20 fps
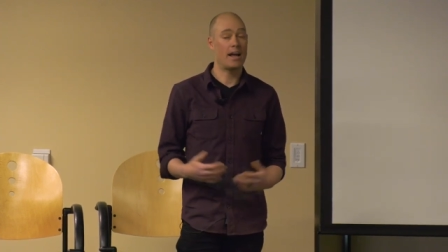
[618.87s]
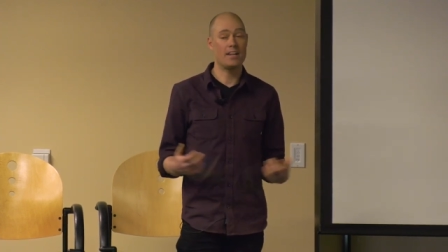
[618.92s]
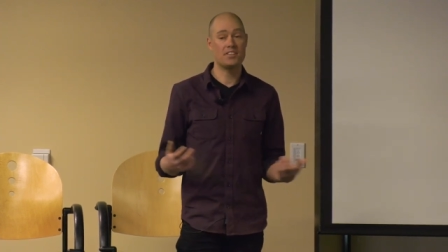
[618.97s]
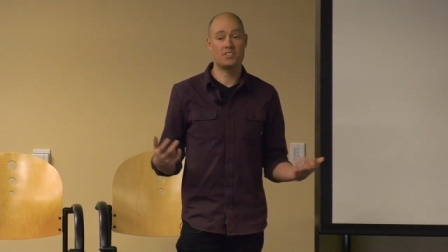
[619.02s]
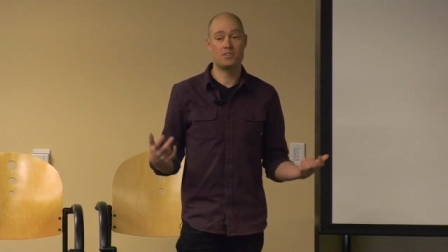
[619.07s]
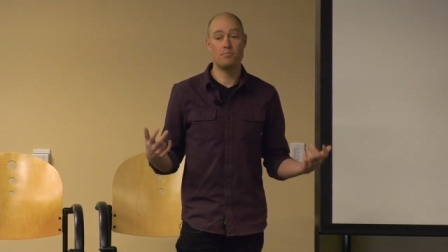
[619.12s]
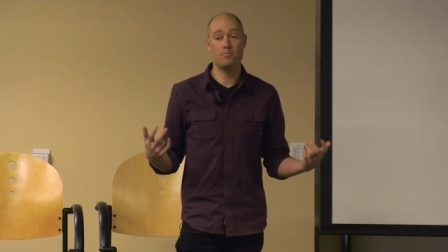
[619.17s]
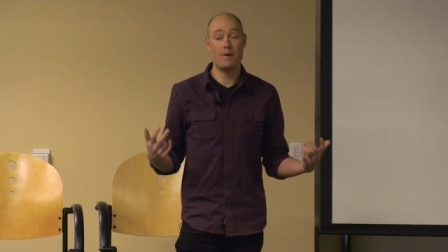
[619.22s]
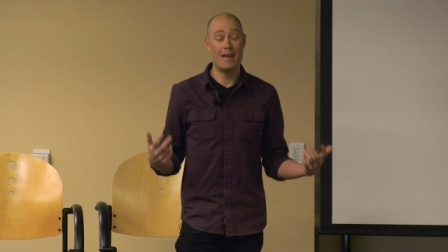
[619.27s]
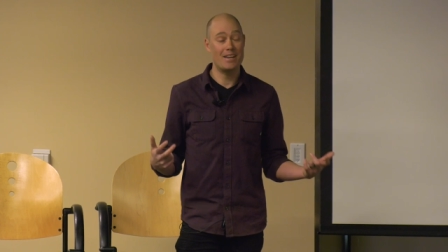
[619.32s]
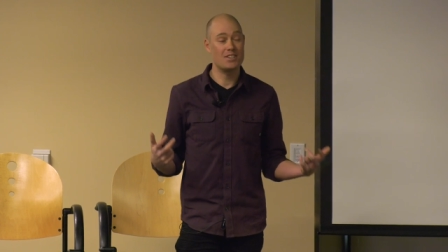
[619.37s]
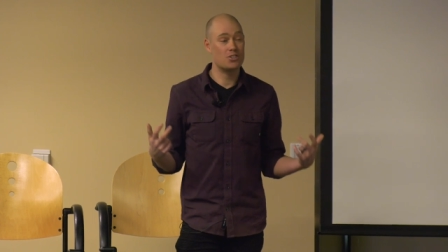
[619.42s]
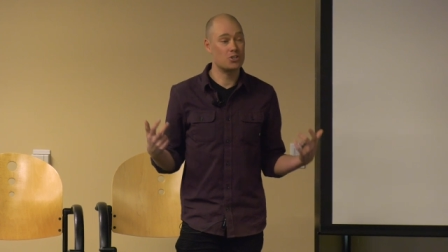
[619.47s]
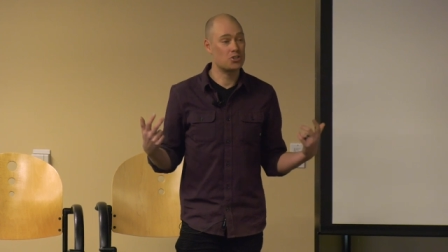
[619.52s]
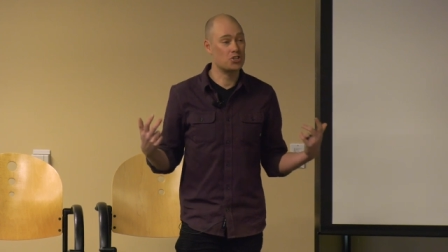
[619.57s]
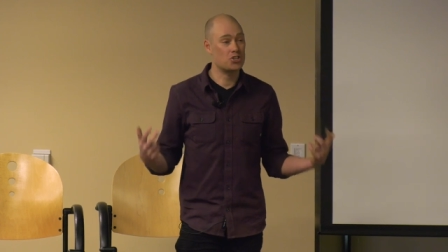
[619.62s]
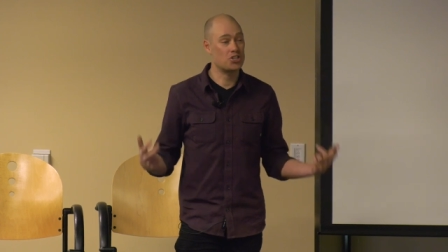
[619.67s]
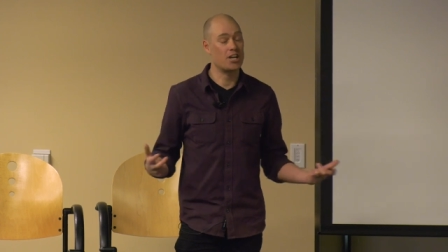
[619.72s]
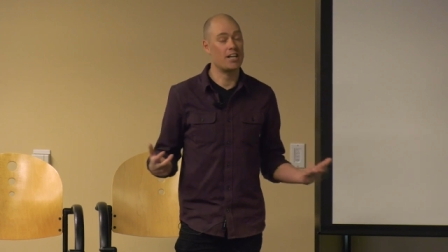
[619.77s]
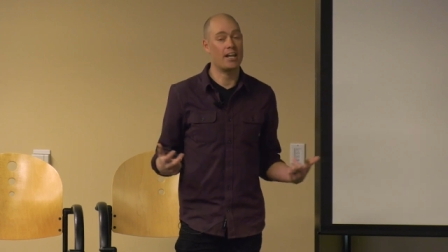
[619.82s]
I had some
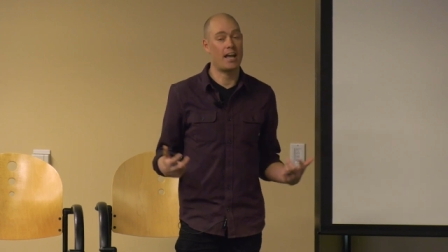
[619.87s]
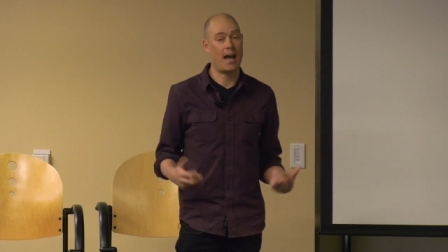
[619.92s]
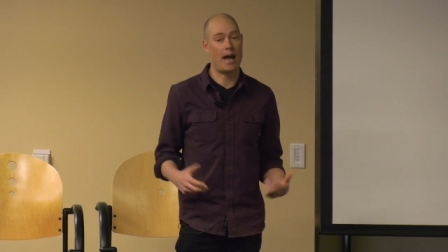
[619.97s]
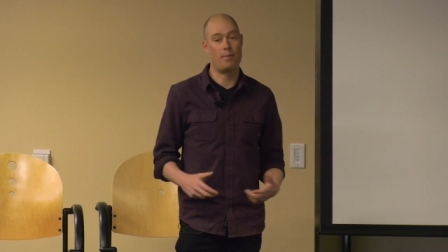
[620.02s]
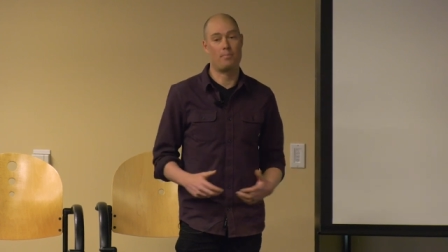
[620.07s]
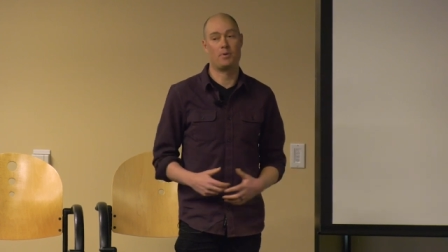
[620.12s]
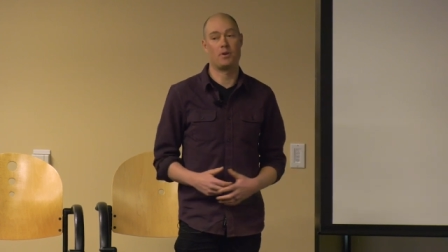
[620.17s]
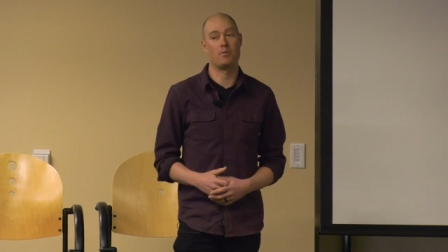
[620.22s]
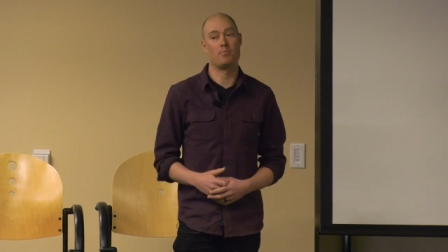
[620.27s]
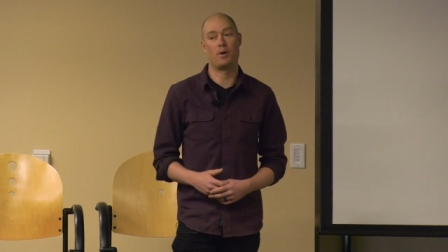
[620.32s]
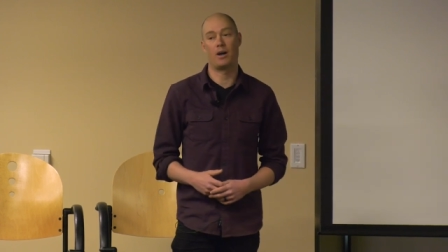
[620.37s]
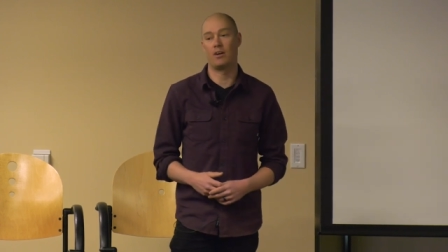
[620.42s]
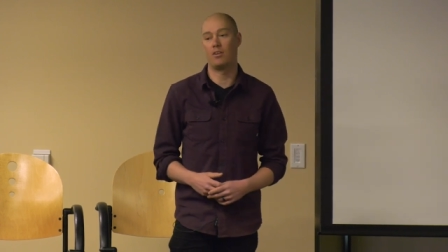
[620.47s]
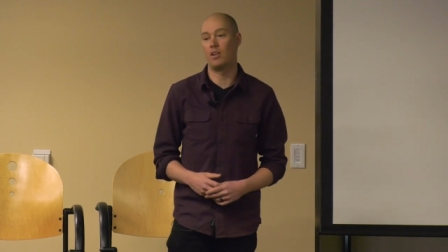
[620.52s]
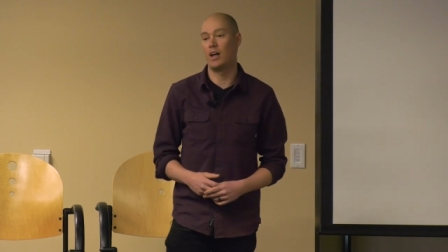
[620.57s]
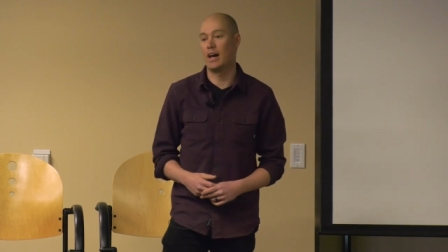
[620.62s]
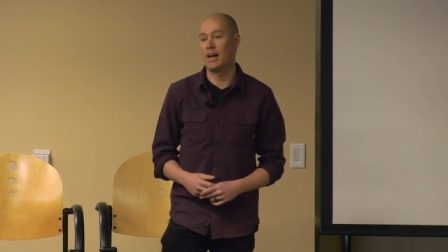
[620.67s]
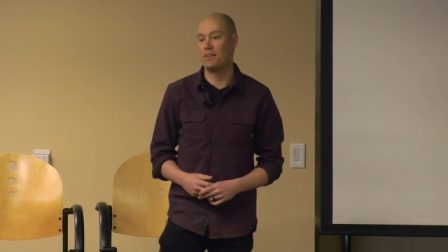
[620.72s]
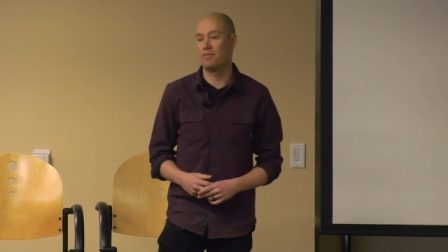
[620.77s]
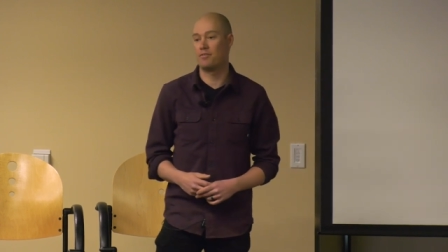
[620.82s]
major shit happen in my
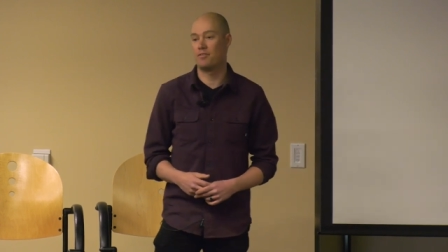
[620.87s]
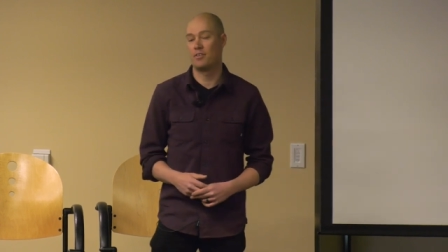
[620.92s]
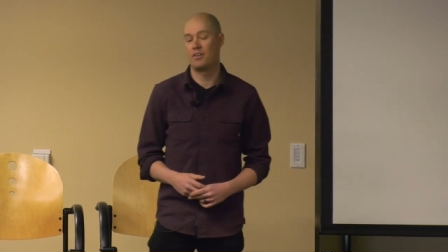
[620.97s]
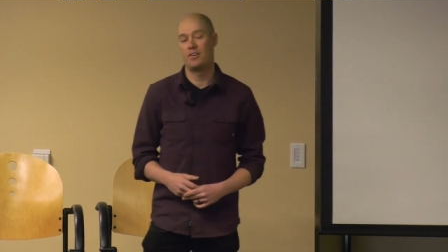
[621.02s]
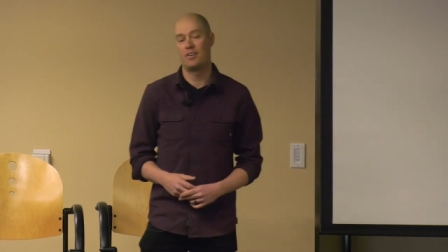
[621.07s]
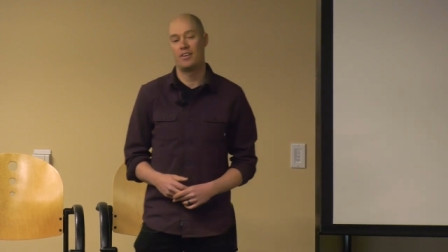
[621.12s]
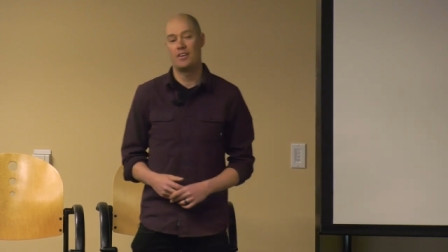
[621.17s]
life.